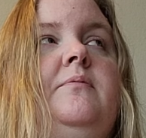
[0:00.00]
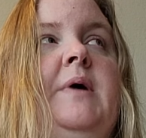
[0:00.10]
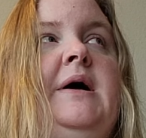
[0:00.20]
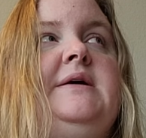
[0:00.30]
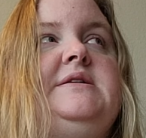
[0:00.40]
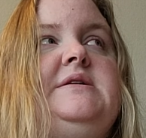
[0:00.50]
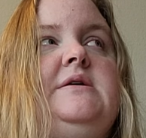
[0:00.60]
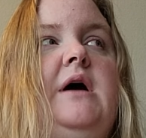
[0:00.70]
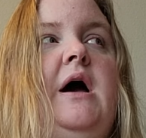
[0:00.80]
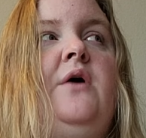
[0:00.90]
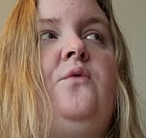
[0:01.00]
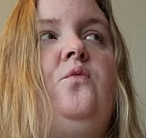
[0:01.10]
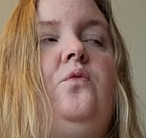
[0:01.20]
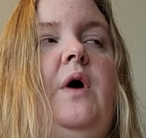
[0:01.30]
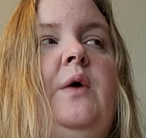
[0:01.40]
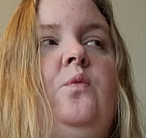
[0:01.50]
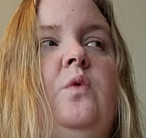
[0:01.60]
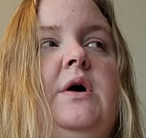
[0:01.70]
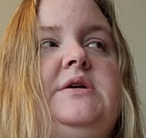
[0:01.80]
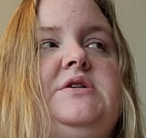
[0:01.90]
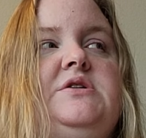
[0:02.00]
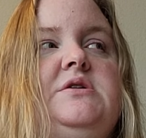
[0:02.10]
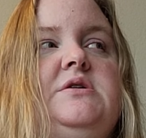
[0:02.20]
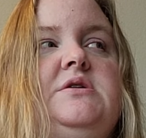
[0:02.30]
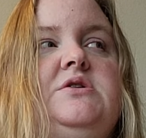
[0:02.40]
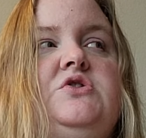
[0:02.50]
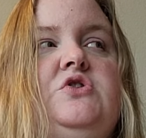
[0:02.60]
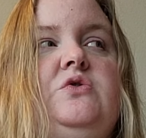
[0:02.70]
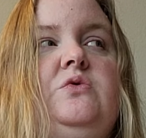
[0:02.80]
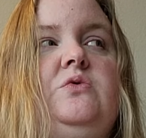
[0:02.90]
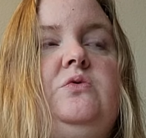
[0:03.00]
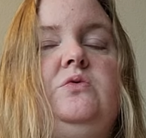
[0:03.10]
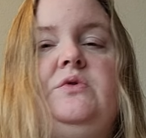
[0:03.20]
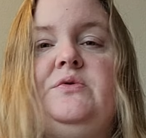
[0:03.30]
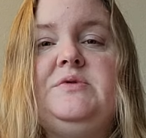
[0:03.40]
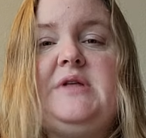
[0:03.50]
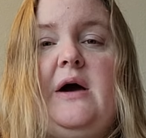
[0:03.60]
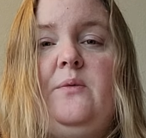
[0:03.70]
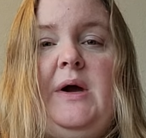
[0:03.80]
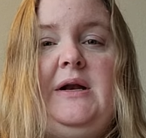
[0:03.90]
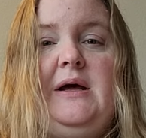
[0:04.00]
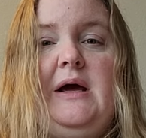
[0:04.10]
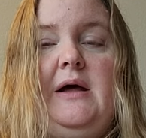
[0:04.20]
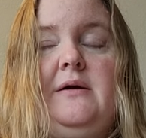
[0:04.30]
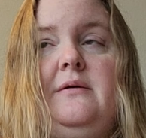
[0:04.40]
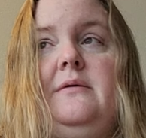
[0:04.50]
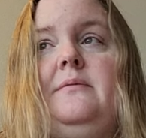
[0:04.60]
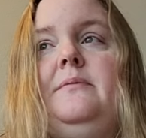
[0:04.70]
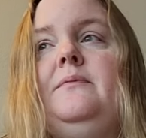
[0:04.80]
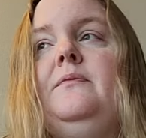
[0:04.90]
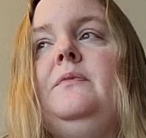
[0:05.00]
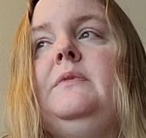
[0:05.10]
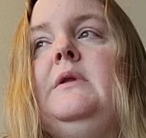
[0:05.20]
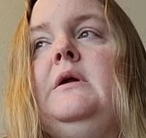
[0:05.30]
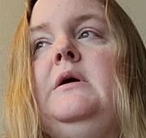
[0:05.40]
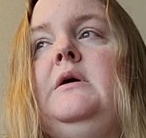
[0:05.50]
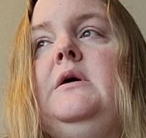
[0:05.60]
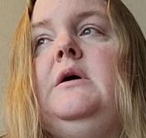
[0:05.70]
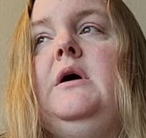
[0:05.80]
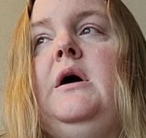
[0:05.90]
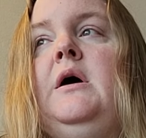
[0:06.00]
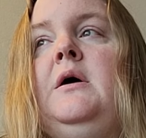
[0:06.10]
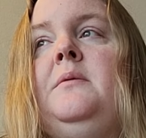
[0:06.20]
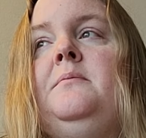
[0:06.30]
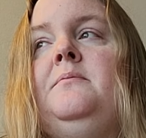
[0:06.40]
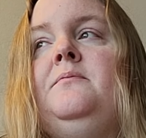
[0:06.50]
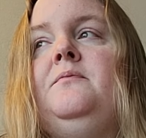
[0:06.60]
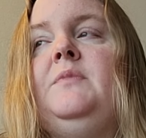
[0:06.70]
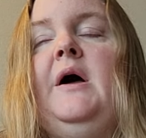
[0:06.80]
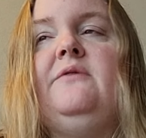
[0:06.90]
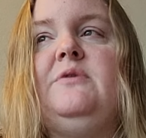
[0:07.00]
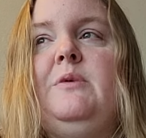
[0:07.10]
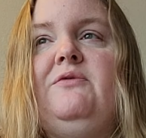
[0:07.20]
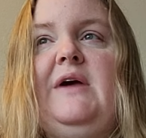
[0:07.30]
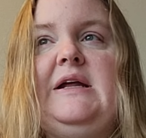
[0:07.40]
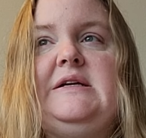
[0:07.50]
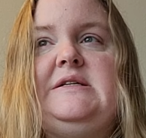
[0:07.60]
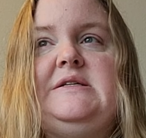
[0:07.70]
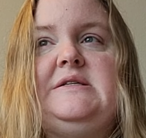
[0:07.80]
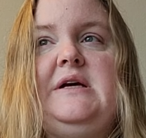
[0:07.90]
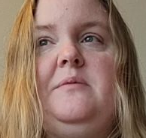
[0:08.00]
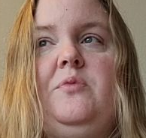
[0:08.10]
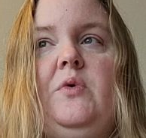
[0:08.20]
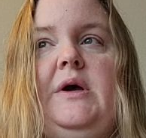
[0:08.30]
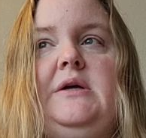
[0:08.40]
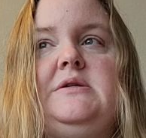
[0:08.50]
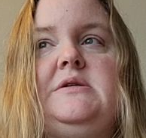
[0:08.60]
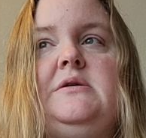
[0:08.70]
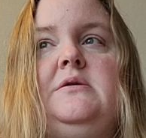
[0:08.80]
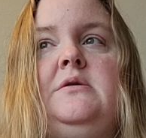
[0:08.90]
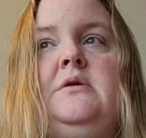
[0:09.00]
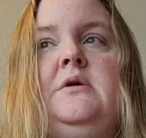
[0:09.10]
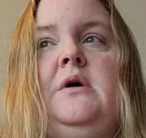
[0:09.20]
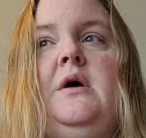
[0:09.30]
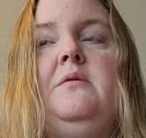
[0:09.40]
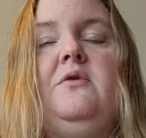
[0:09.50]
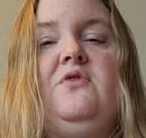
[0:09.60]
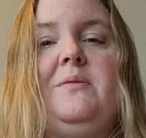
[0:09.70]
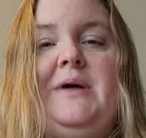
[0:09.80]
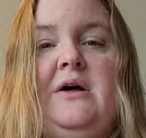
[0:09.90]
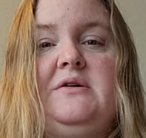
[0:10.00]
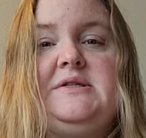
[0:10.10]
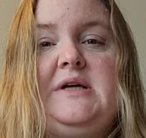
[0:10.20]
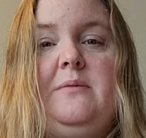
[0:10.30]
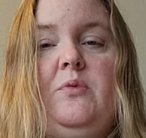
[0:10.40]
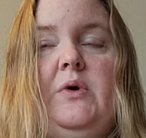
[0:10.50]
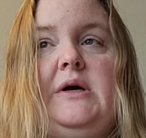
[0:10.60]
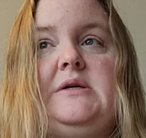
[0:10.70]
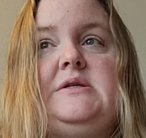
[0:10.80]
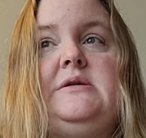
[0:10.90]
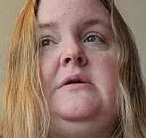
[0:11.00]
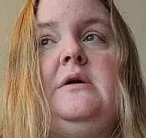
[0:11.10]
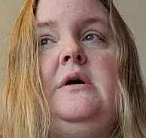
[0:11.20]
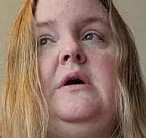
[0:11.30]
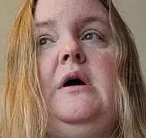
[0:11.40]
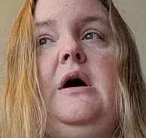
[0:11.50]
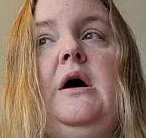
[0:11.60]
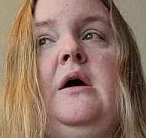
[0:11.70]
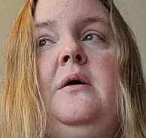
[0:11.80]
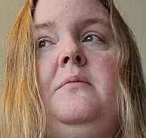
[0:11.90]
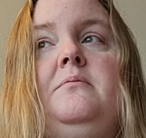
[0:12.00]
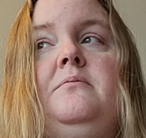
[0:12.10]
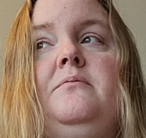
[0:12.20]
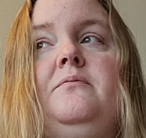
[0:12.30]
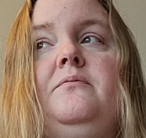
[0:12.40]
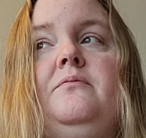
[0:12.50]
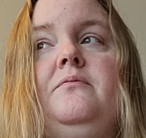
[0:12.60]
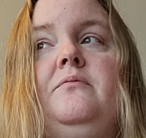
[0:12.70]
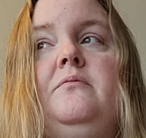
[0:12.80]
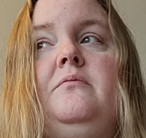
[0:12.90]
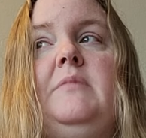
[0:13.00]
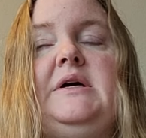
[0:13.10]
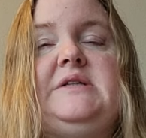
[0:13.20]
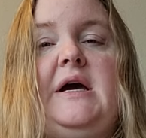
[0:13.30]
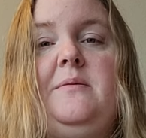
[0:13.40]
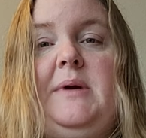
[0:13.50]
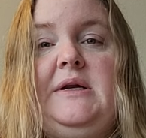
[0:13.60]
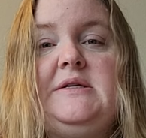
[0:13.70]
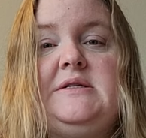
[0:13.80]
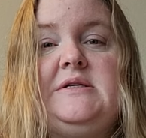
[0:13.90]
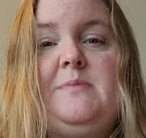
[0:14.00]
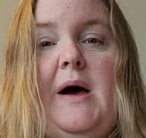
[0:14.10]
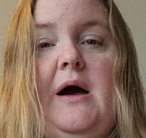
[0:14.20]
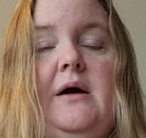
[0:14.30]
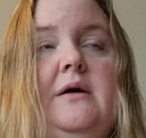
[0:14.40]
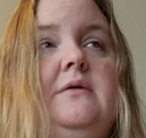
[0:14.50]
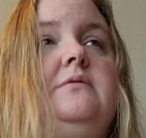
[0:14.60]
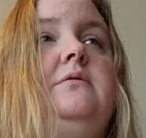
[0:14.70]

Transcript: but I I want to lose that weight again. Um, not from a vanity standpoint, but from a health standpoint. Um, my diabetes is back.